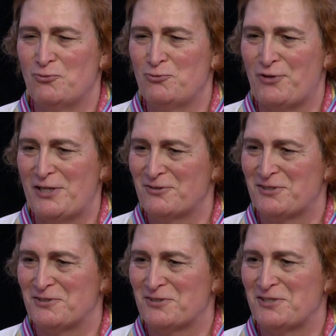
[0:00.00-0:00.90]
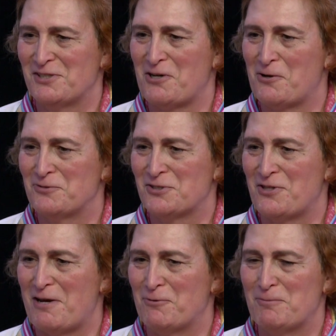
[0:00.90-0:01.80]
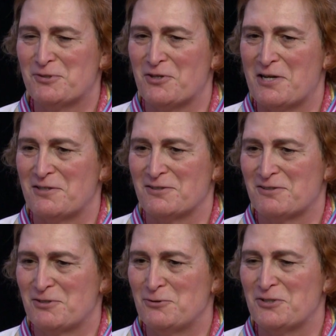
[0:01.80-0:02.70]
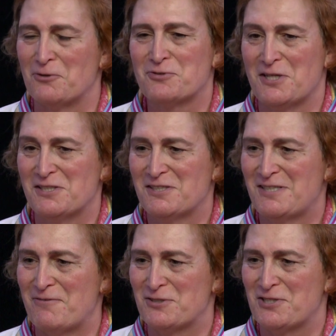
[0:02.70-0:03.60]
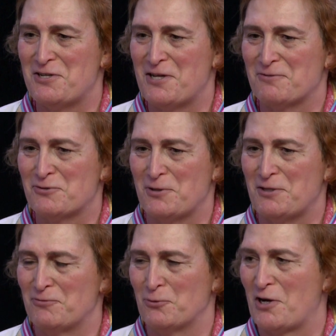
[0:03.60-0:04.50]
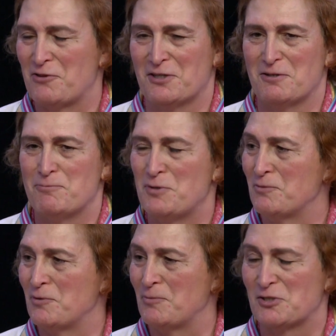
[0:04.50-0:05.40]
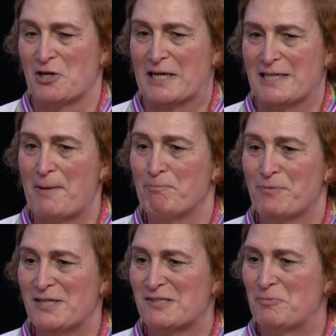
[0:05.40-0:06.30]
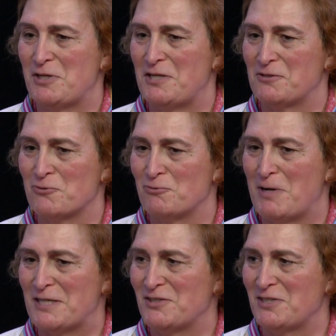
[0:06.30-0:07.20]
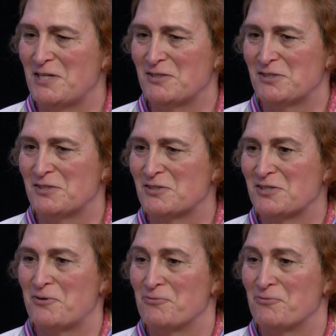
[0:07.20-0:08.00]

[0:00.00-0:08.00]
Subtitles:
oh, that looks interesting, go over to that website and do self-test. 17 out of 24, I think, at a minimum. It's like, yep, that's me, and it all made sense. And it's so